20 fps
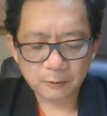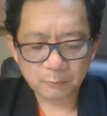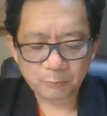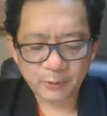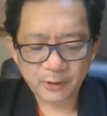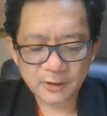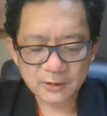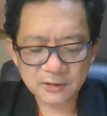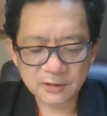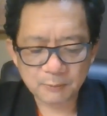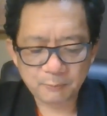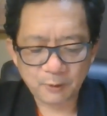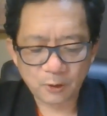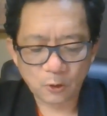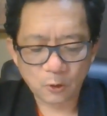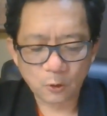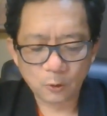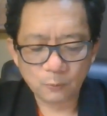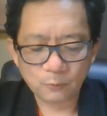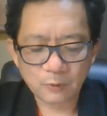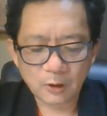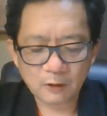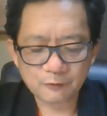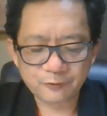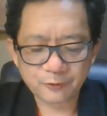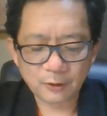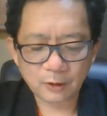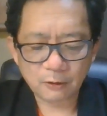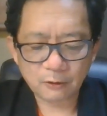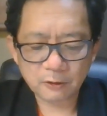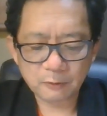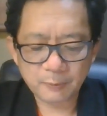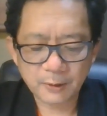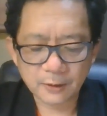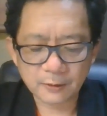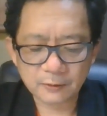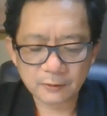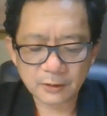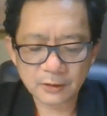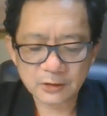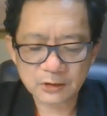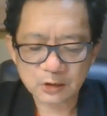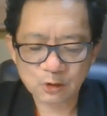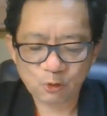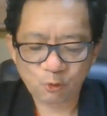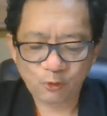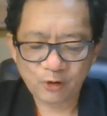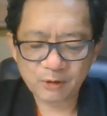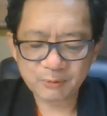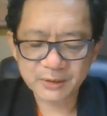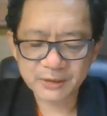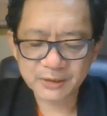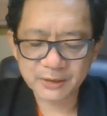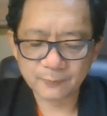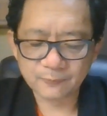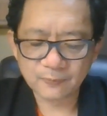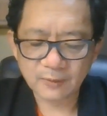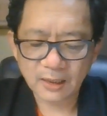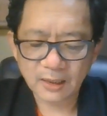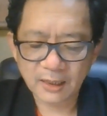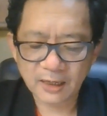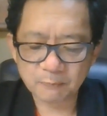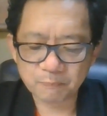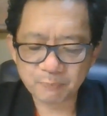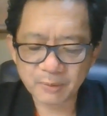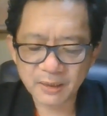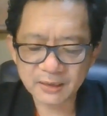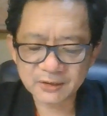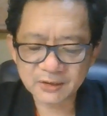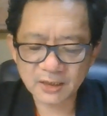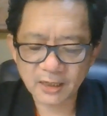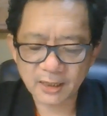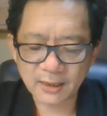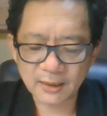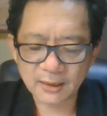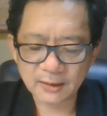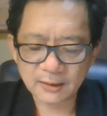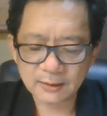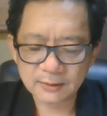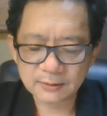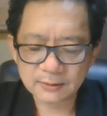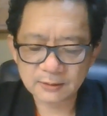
principle of Erkbun inscription are basically